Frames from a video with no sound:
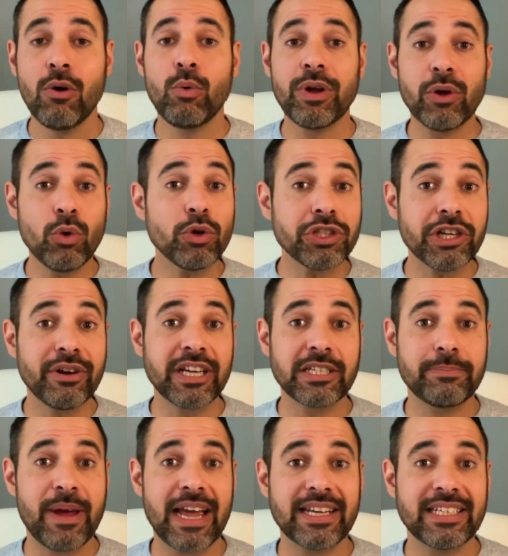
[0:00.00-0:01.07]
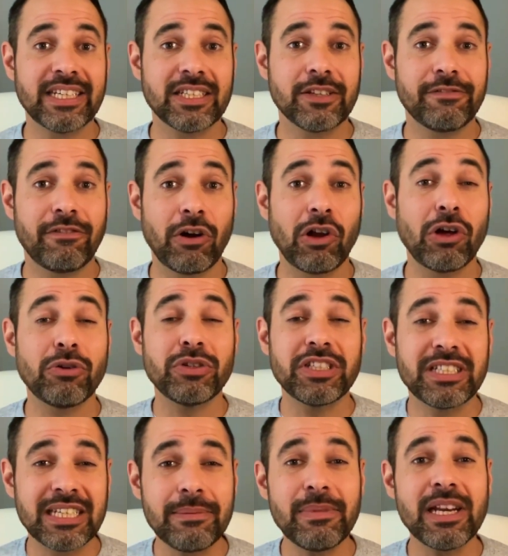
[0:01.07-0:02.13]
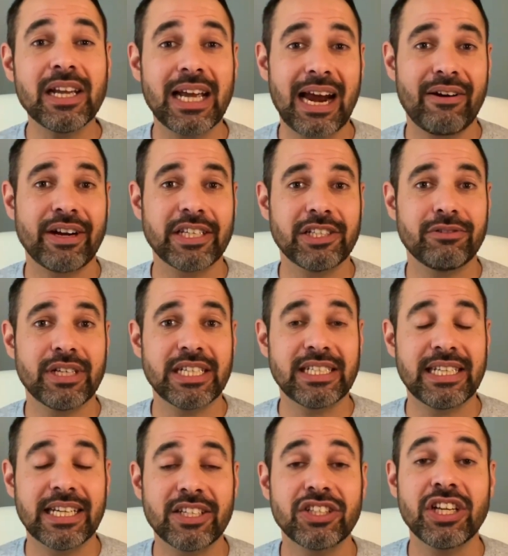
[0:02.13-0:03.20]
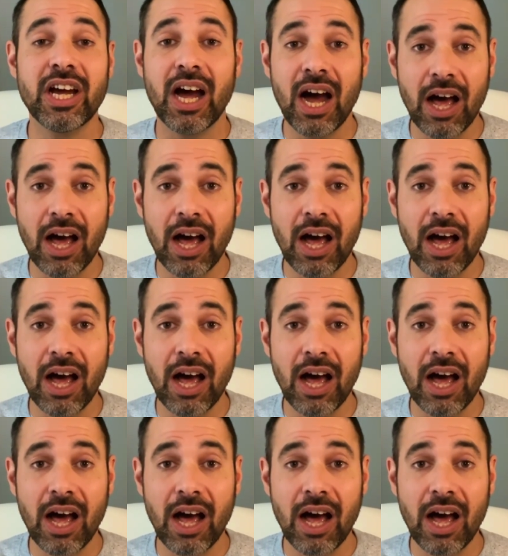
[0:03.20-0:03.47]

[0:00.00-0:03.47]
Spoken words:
we also expect it to follow similar characteristics to